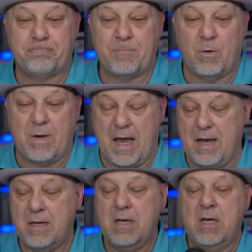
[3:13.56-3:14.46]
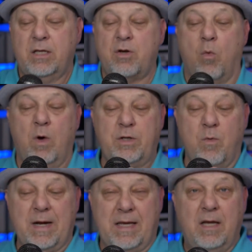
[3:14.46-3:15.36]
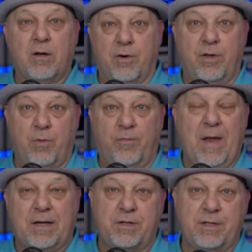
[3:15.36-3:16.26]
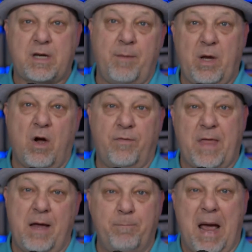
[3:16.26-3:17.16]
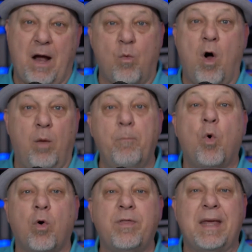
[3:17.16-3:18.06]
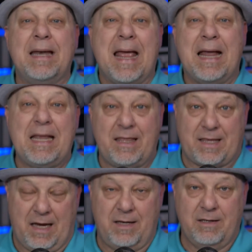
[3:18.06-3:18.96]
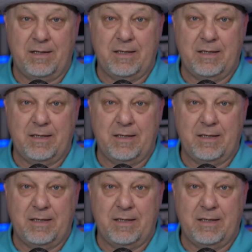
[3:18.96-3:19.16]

Okay? So what you want to kill are the reflections coming off that back wall more than anything.